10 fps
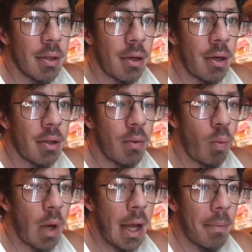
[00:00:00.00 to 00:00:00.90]
on the
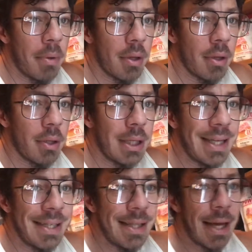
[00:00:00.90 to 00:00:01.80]
web
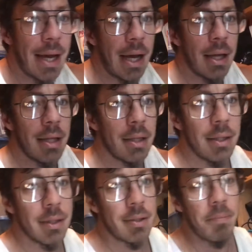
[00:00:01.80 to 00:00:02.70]
is that
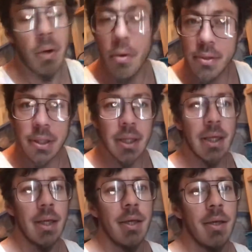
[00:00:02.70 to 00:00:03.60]

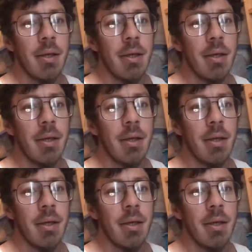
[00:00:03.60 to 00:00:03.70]
supposedly